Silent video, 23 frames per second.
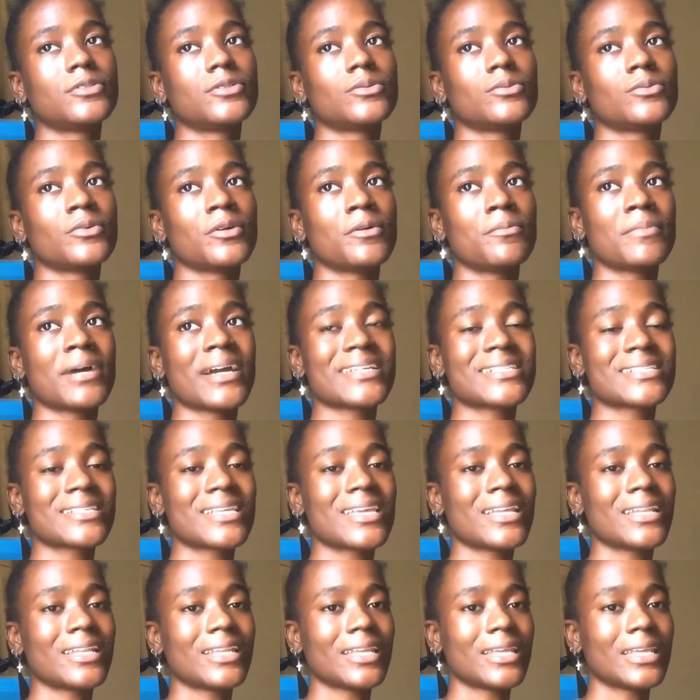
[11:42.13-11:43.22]
with my
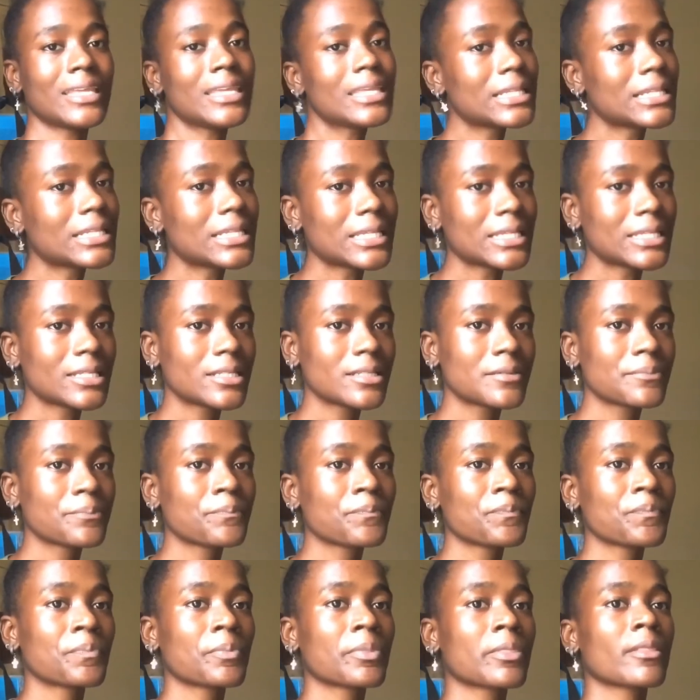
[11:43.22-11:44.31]
skin
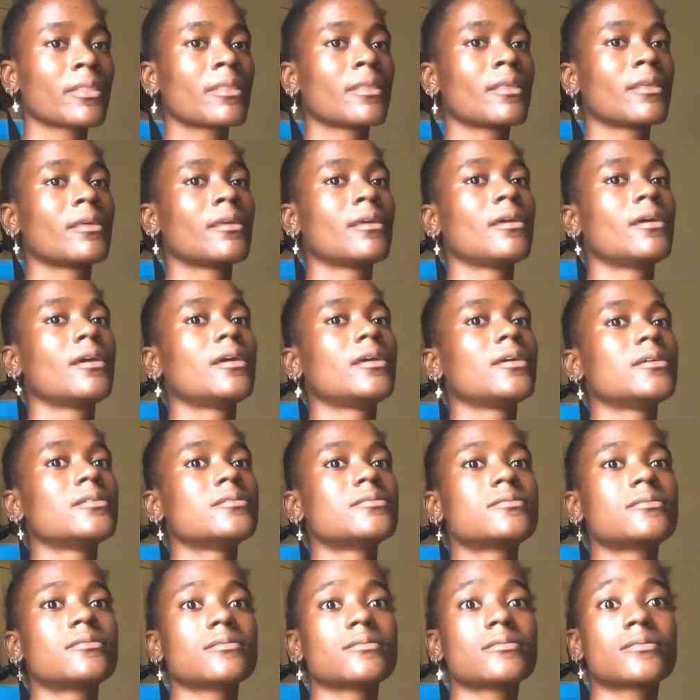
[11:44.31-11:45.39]
healing is
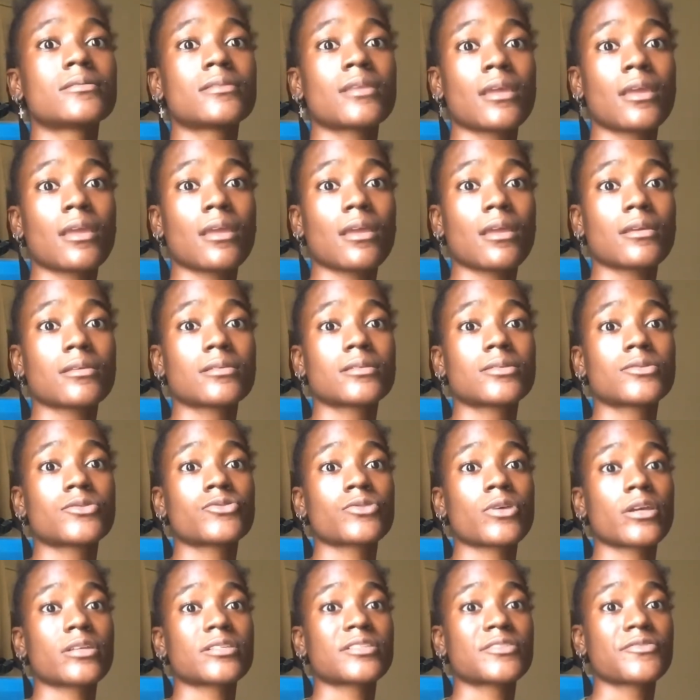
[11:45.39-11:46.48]
to stay
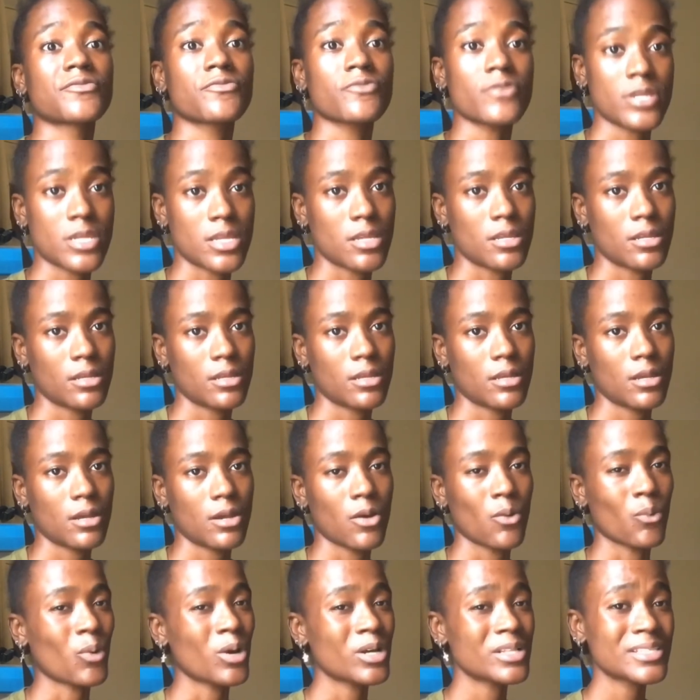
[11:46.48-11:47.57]
stress free.
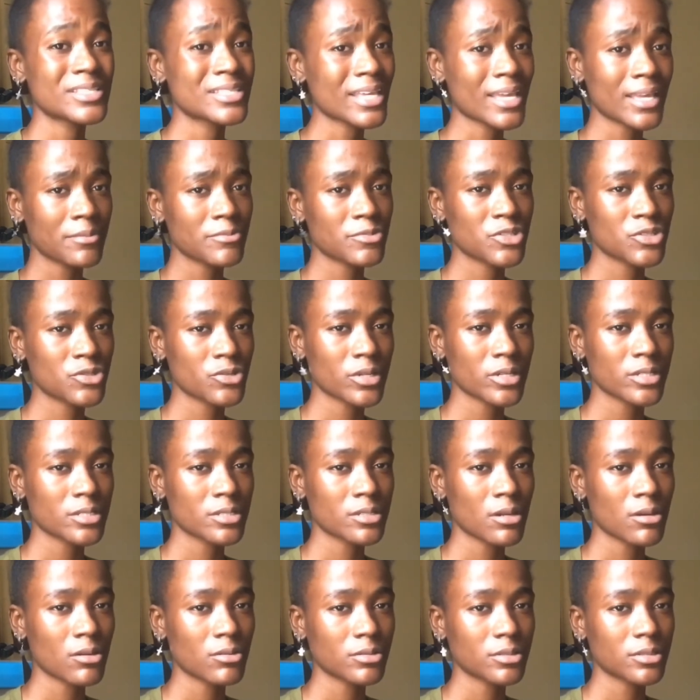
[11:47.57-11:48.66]
Once I am
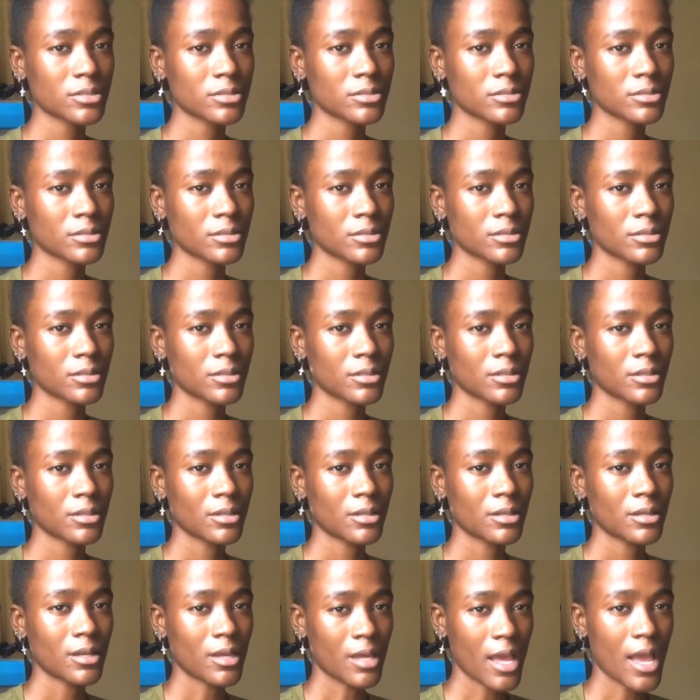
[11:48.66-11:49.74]
stressed out,
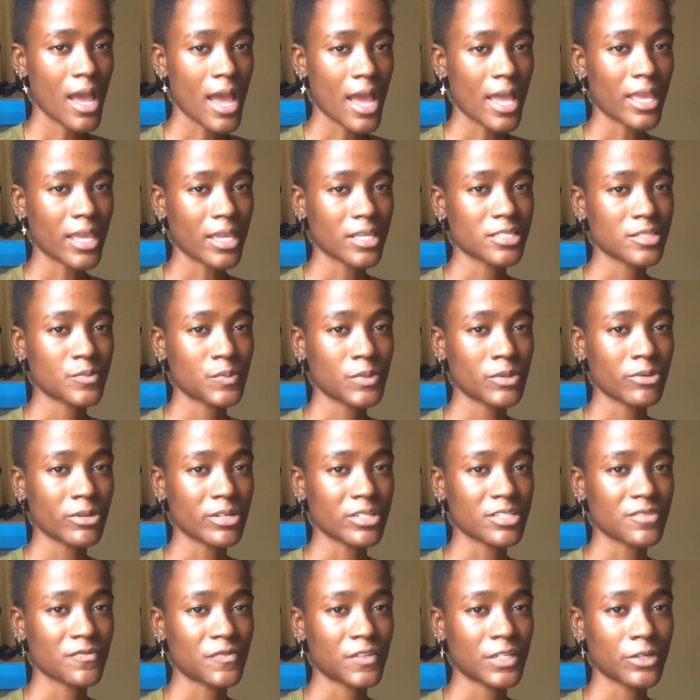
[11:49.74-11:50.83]
I
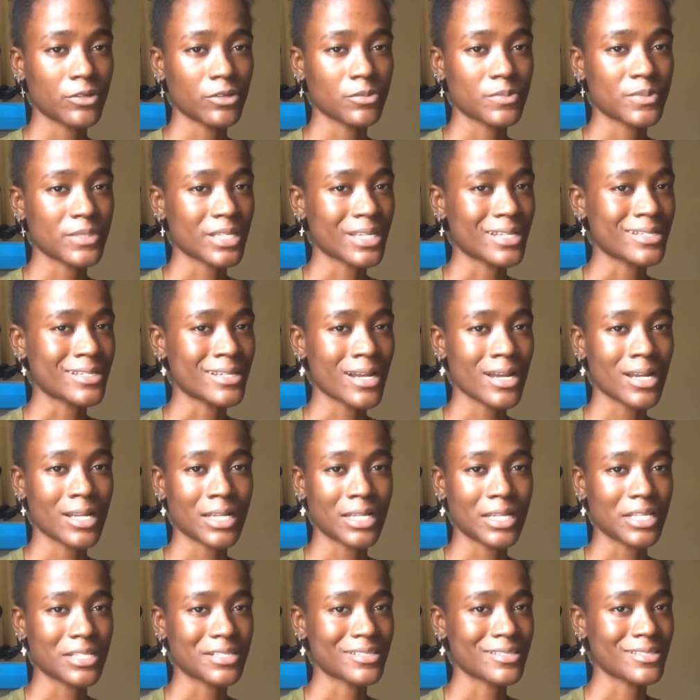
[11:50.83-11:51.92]
experience flare-ups, and
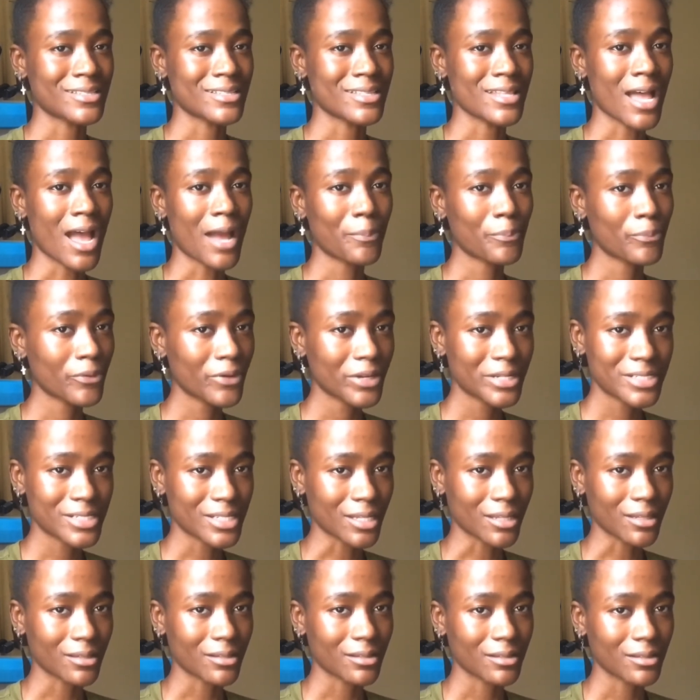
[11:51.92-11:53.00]
darling, it's not
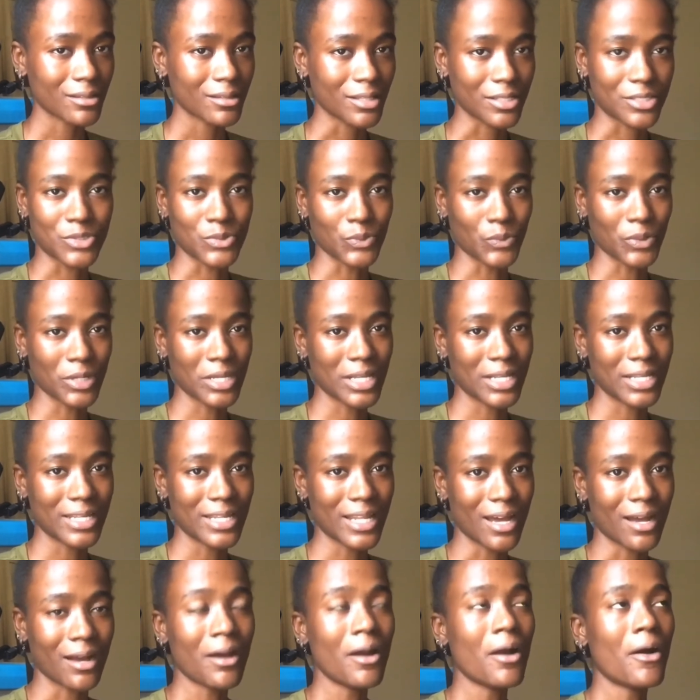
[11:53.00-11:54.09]
pretty. It's really
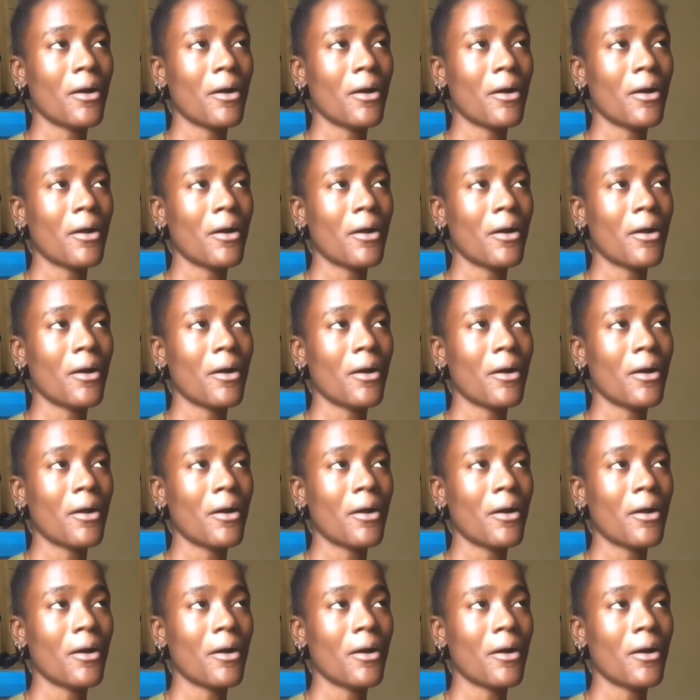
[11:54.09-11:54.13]
not.